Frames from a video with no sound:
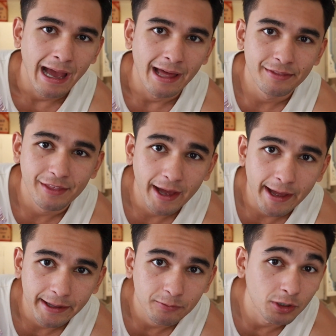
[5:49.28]
And
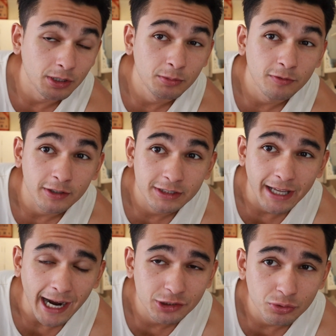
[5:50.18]
then we're gonna move on to
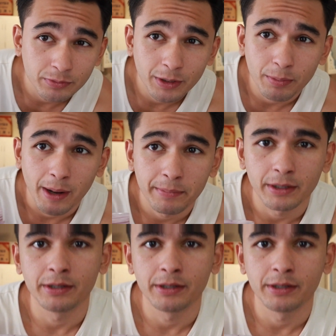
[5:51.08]
the actual meal prep.